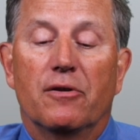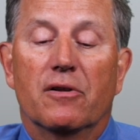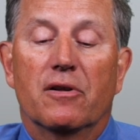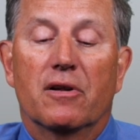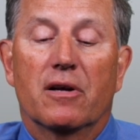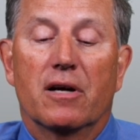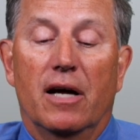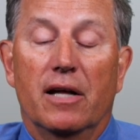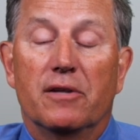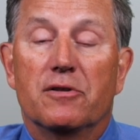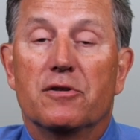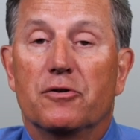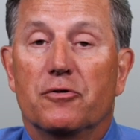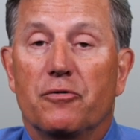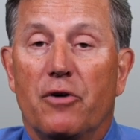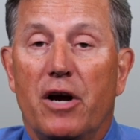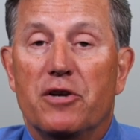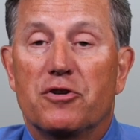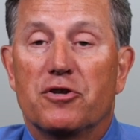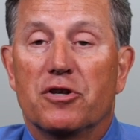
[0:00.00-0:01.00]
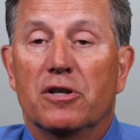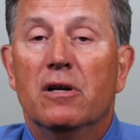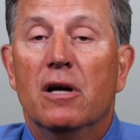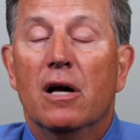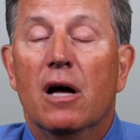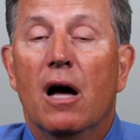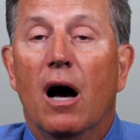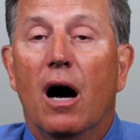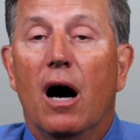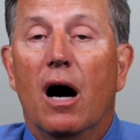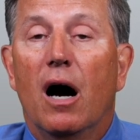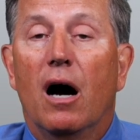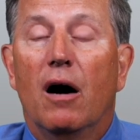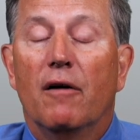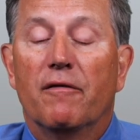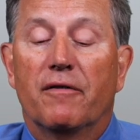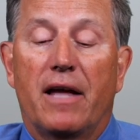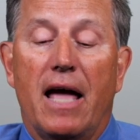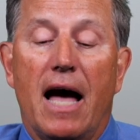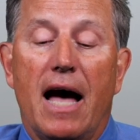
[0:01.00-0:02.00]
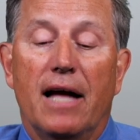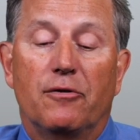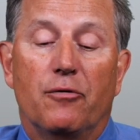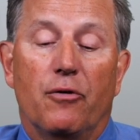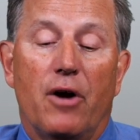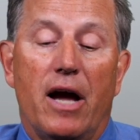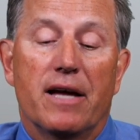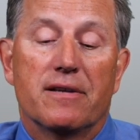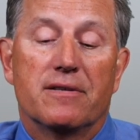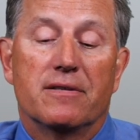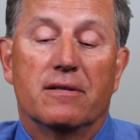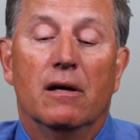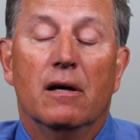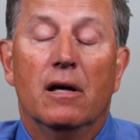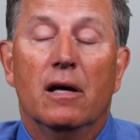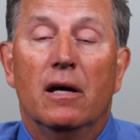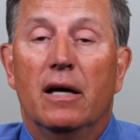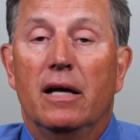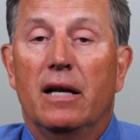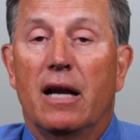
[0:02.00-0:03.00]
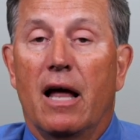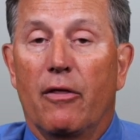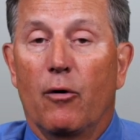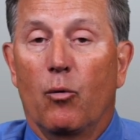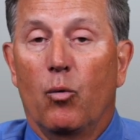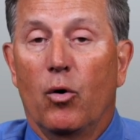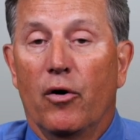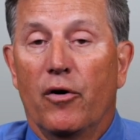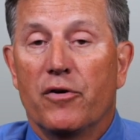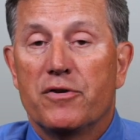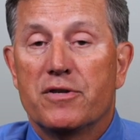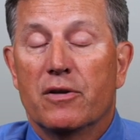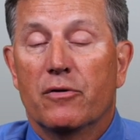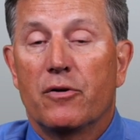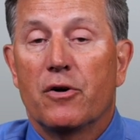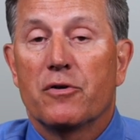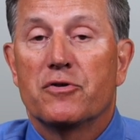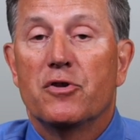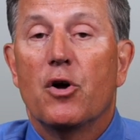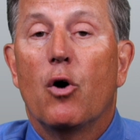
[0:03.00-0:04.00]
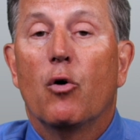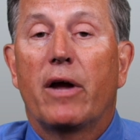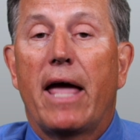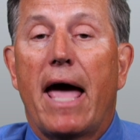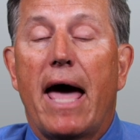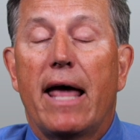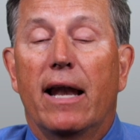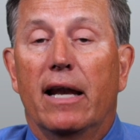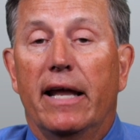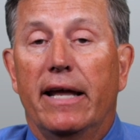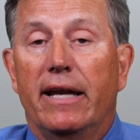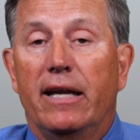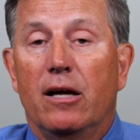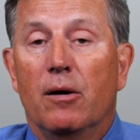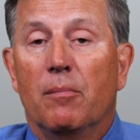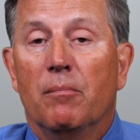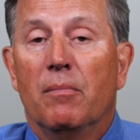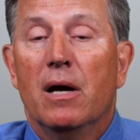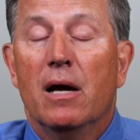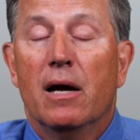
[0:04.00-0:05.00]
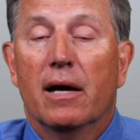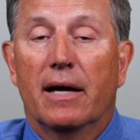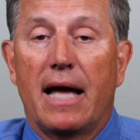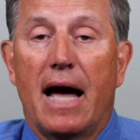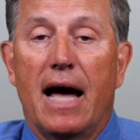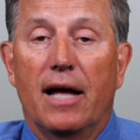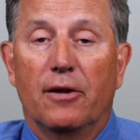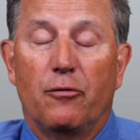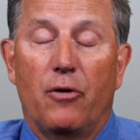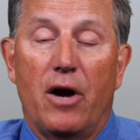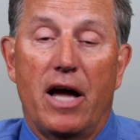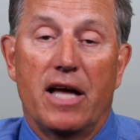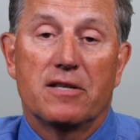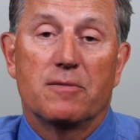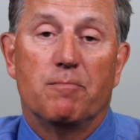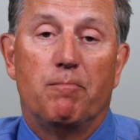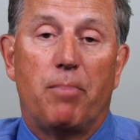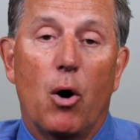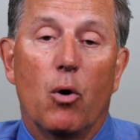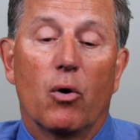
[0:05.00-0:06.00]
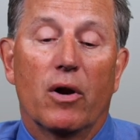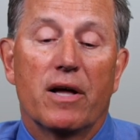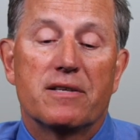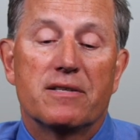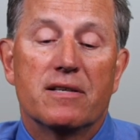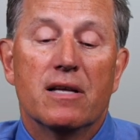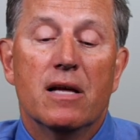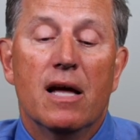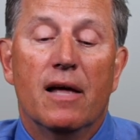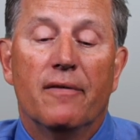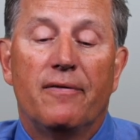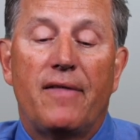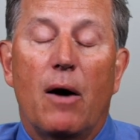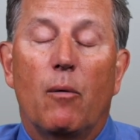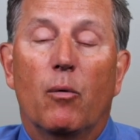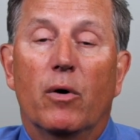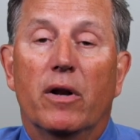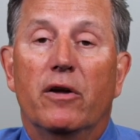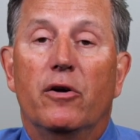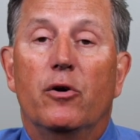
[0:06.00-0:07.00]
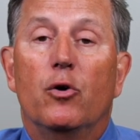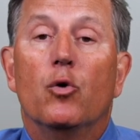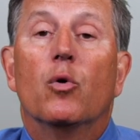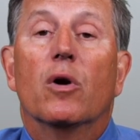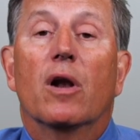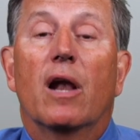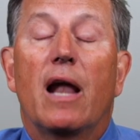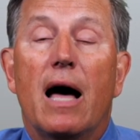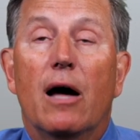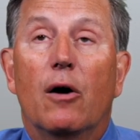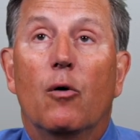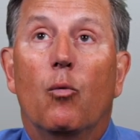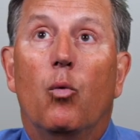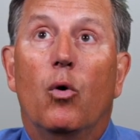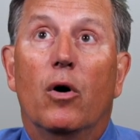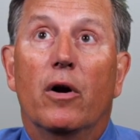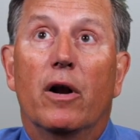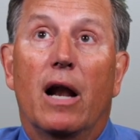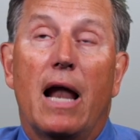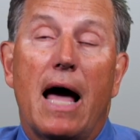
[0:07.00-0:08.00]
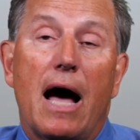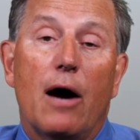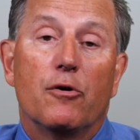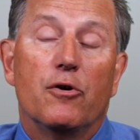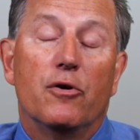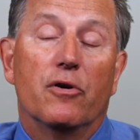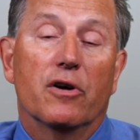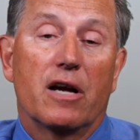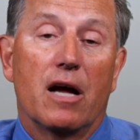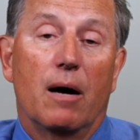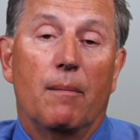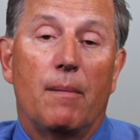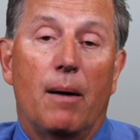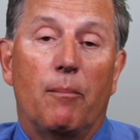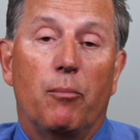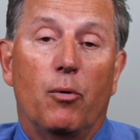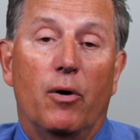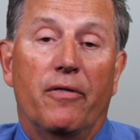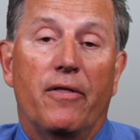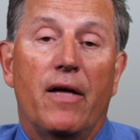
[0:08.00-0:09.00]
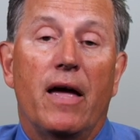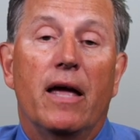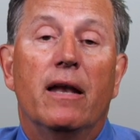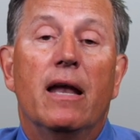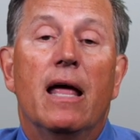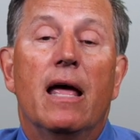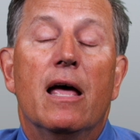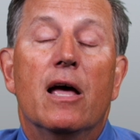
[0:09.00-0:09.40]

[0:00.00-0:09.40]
concentration of contrast. In other words, there's no gadolinium contrast bolus that would allow you to come up with a